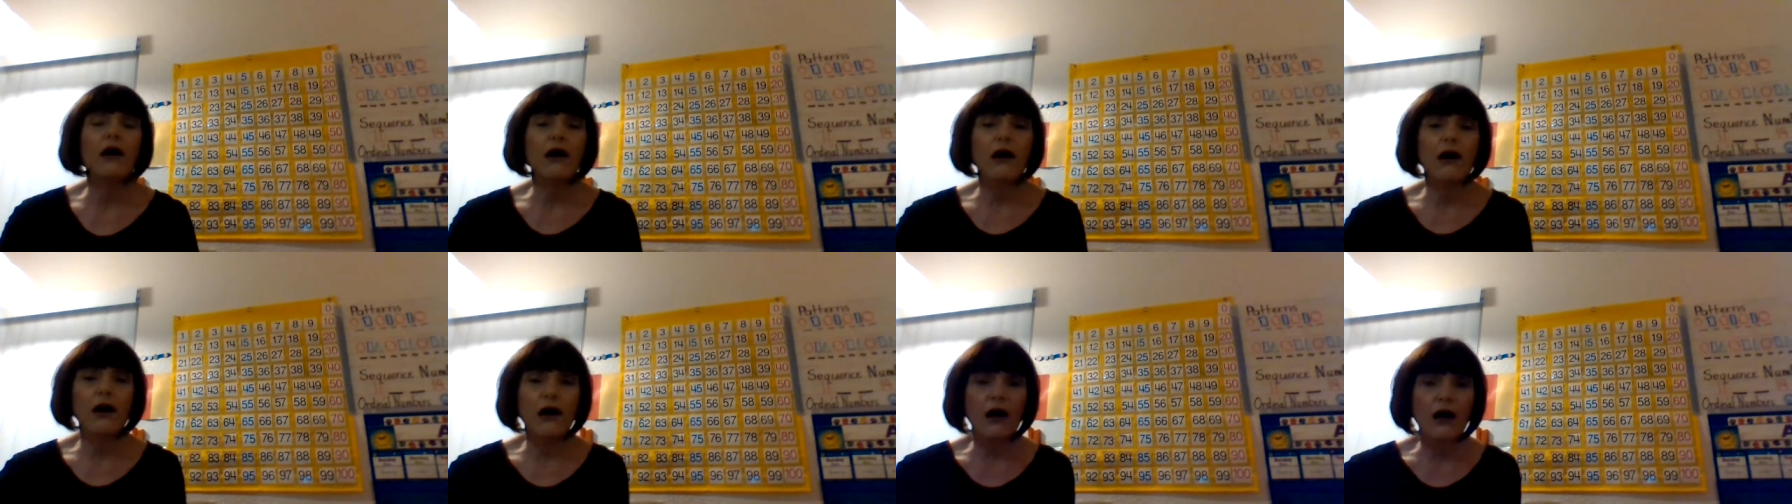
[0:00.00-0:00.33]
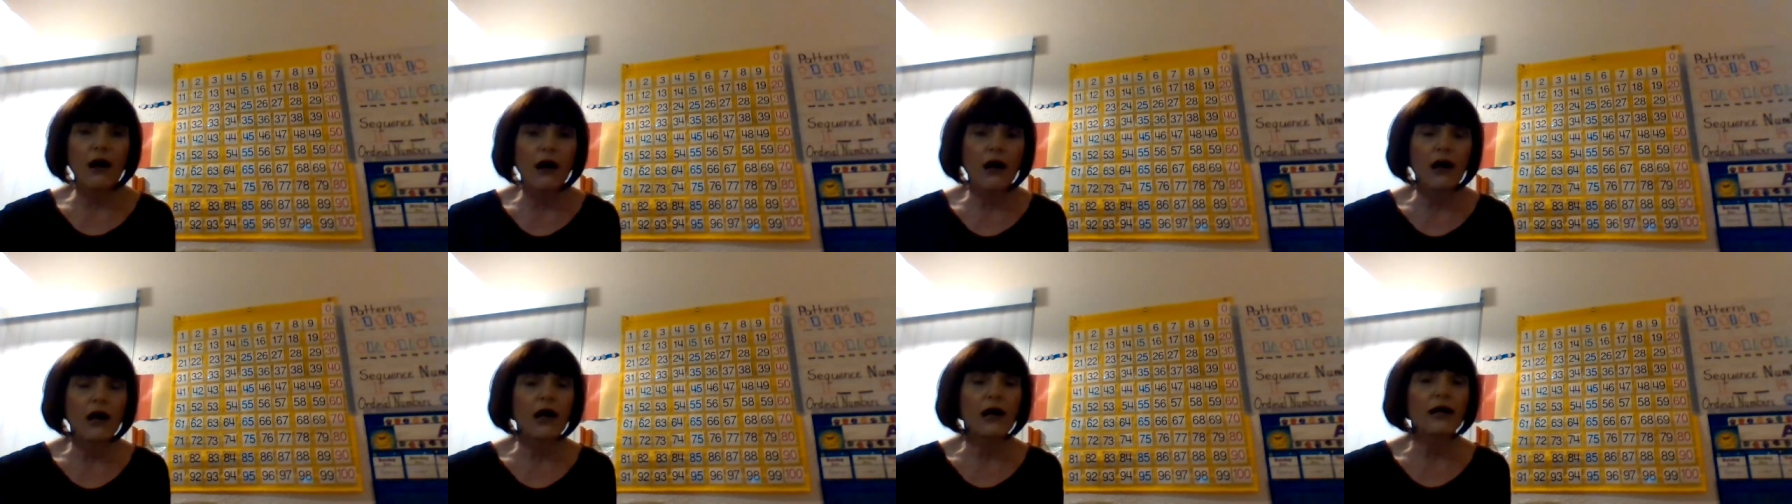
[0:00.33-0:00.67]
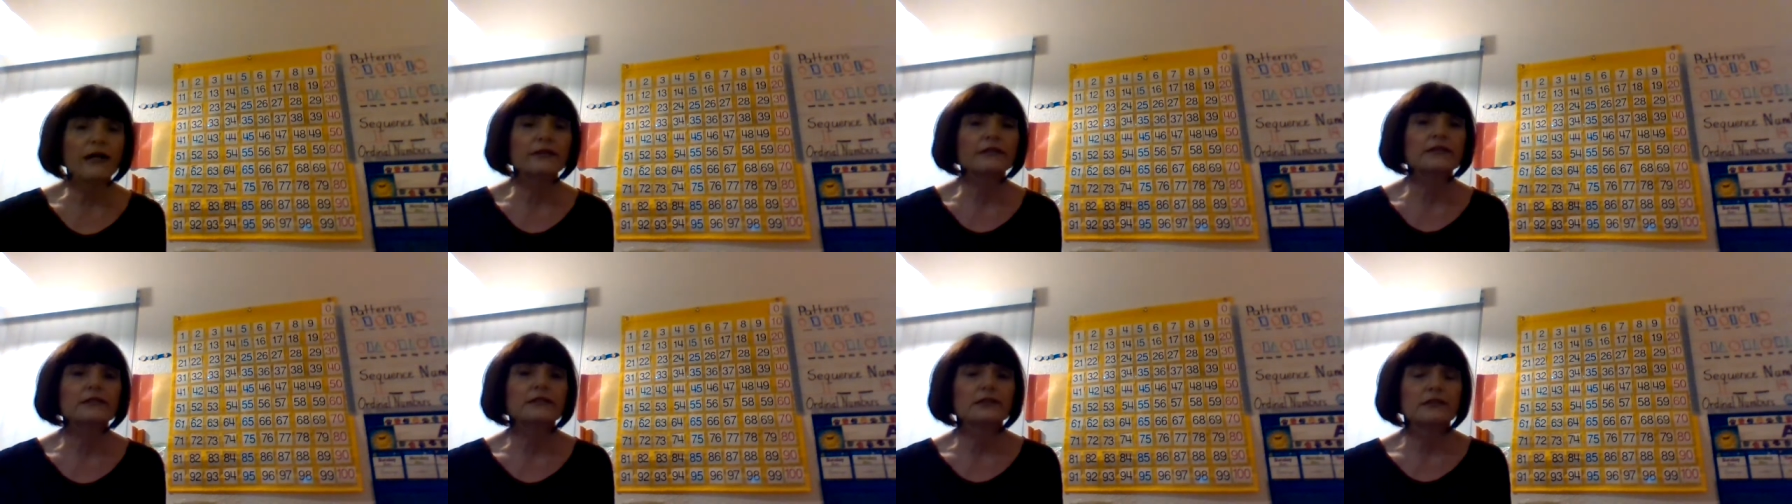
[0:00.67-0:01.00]

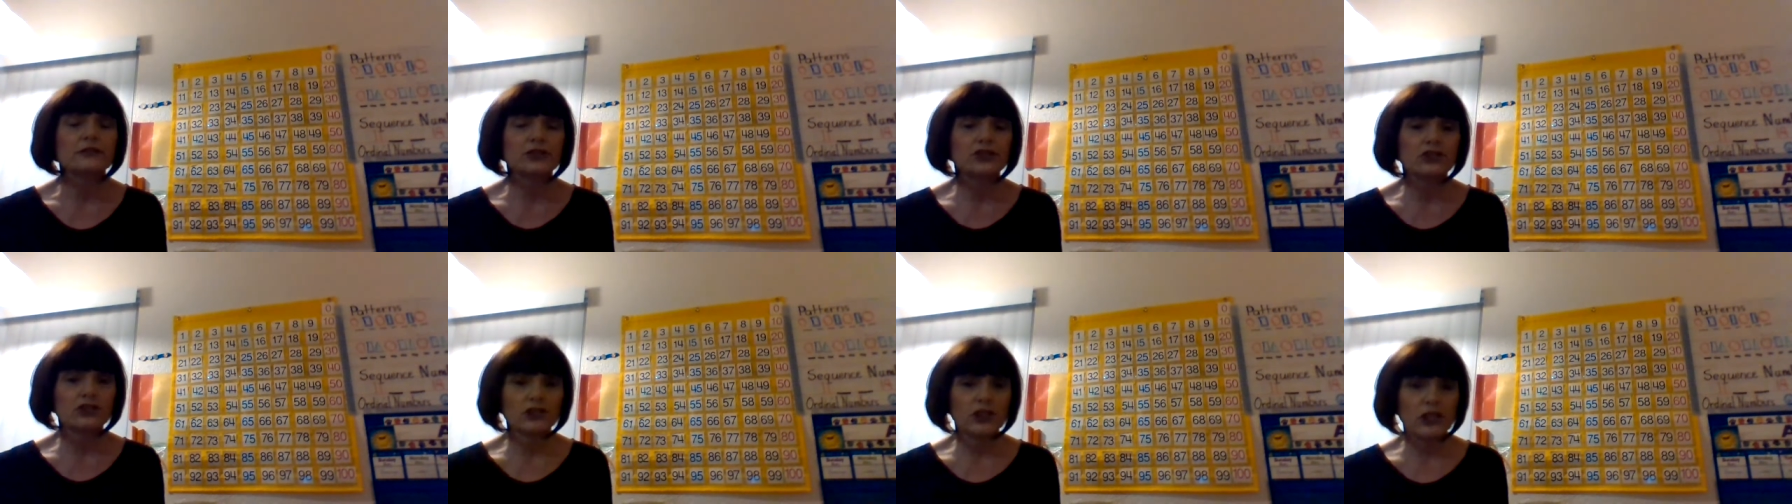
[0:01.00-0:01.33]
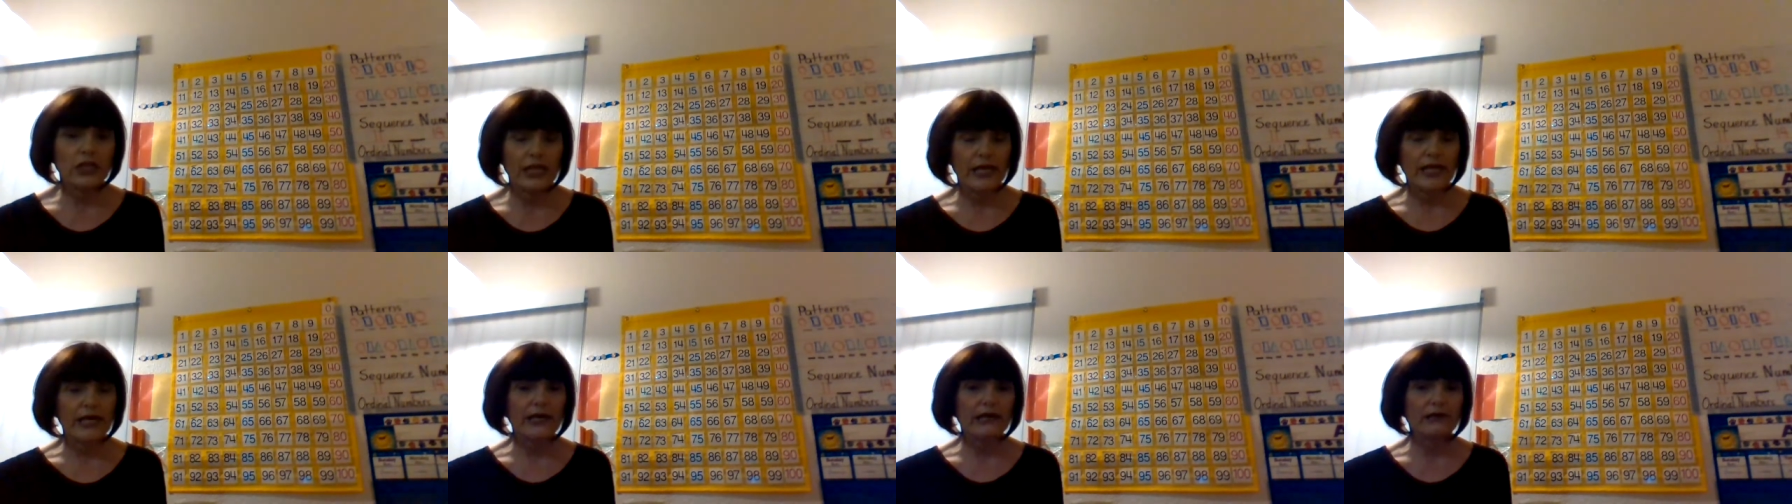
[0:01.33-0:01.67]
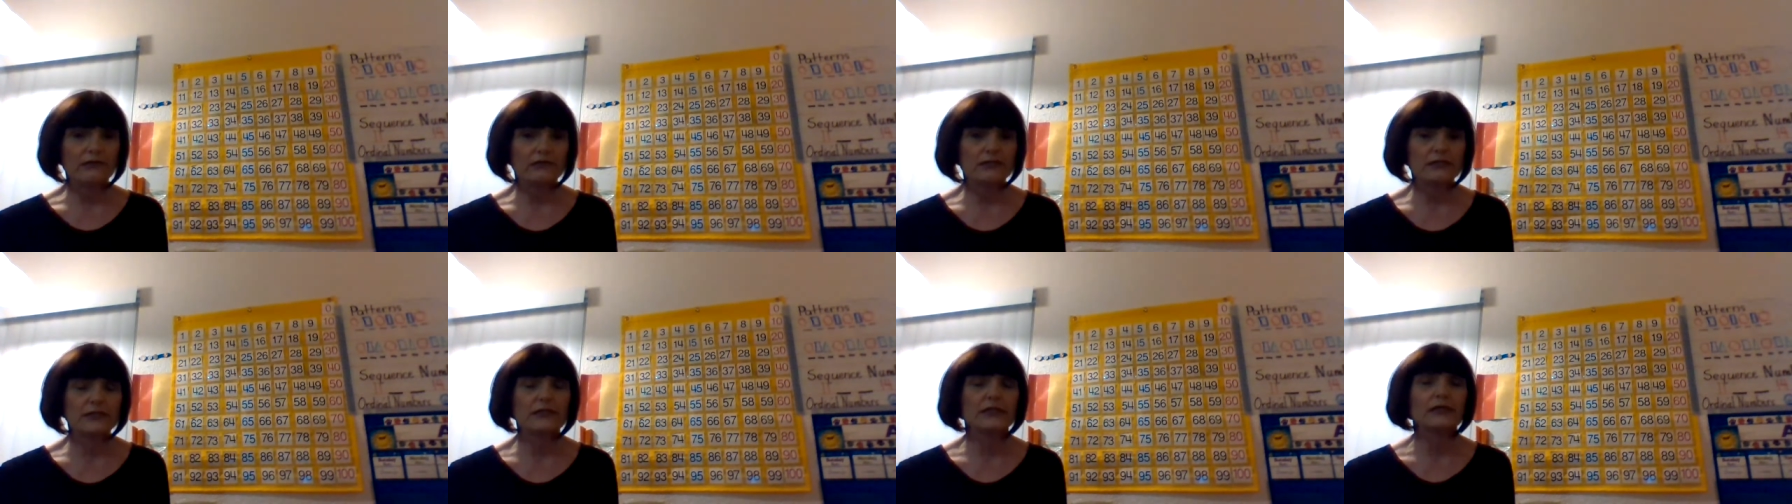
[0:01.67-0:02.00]
odd
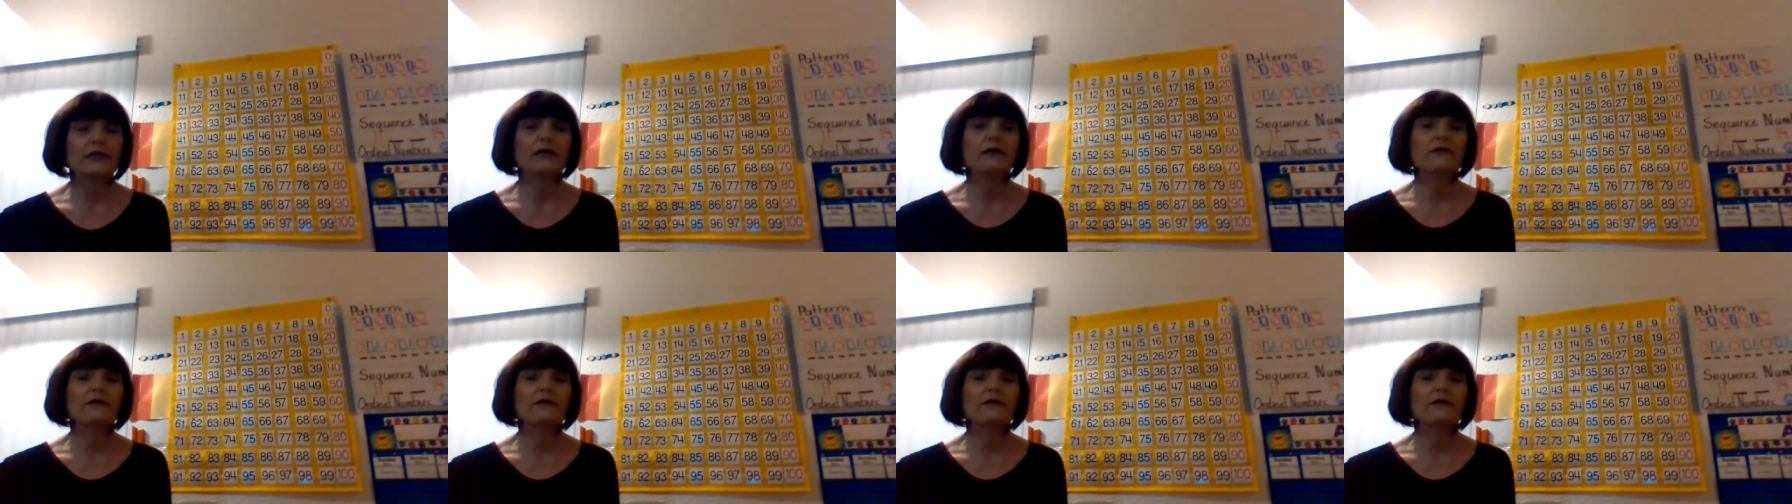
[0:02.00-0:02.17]
chant